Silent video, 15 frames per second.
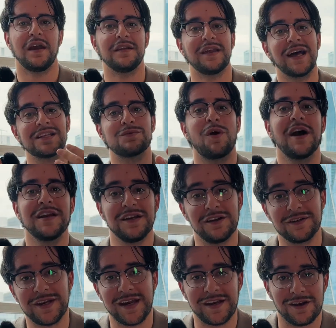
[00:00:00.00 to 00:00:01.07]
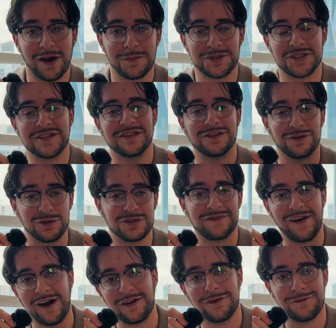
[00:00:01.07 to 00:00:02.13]
And that's why near-dated options lose
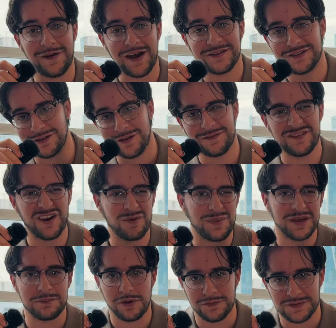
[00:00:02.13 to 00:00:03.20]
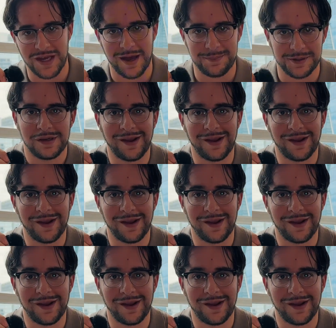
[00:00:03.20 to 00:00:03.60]
value faster if no big moves happen.